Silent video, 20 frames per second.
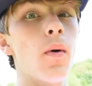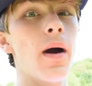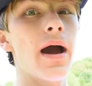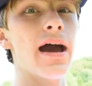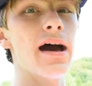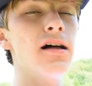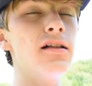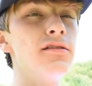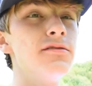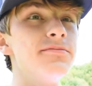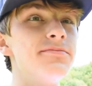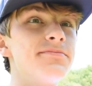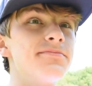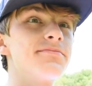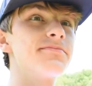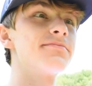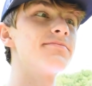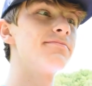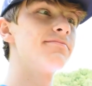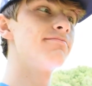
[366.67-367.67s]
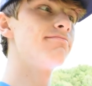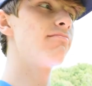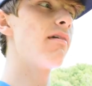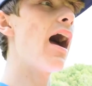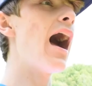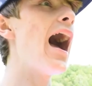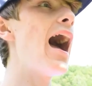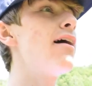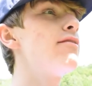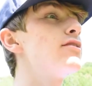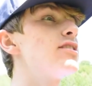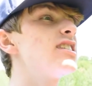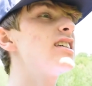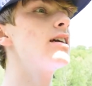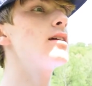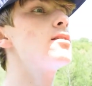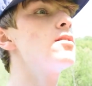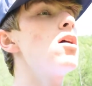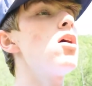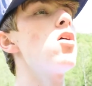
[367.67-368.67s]
well, I haven't
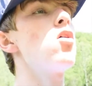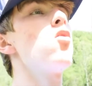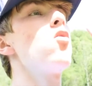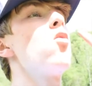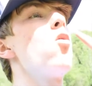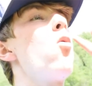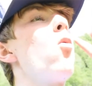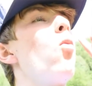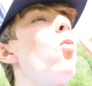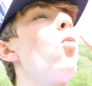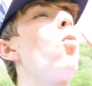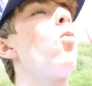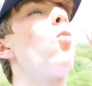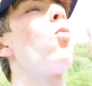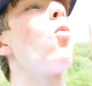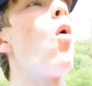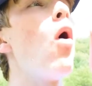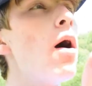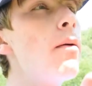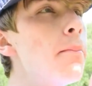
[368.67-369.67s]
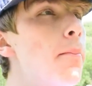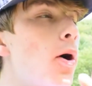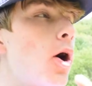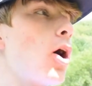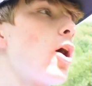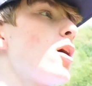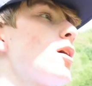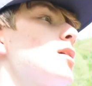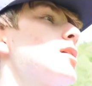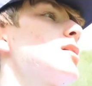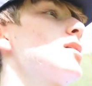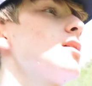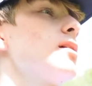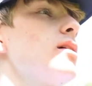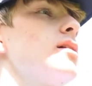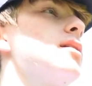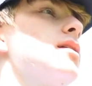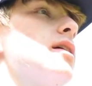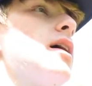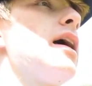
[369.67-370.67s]
seen one bird.
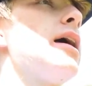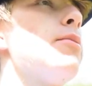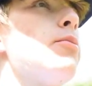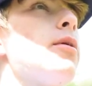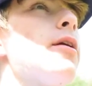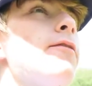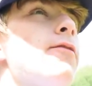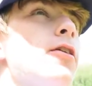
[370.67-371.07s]
And when I